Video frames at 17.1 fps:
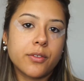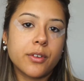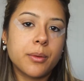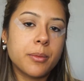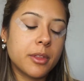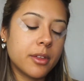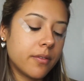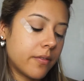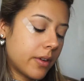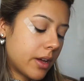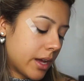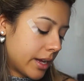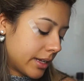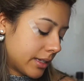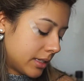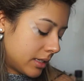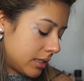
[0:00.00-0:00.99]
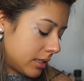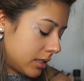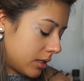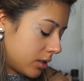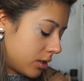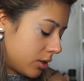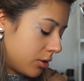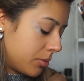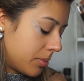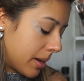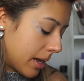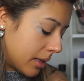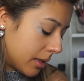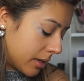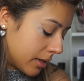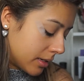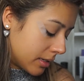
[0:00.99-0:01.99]
From the Vice 2
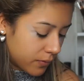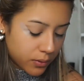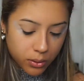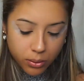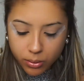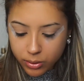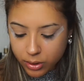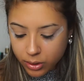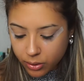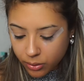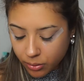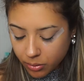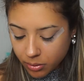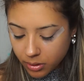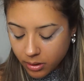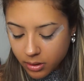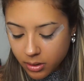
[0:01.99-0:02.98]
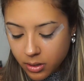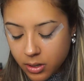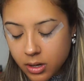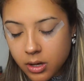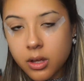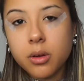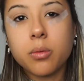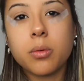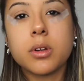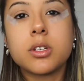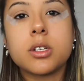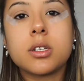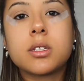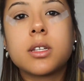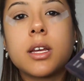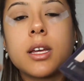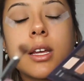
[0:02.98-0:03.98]
palette Voodoo, which
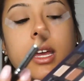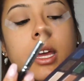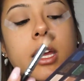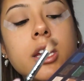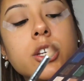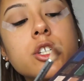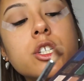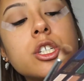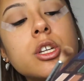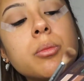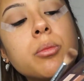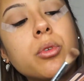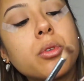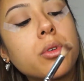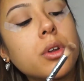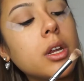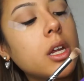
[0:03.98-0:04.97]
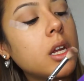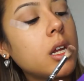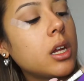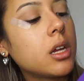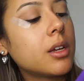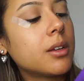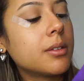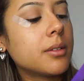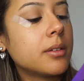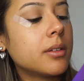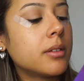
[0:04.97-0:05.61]
is like a shimmery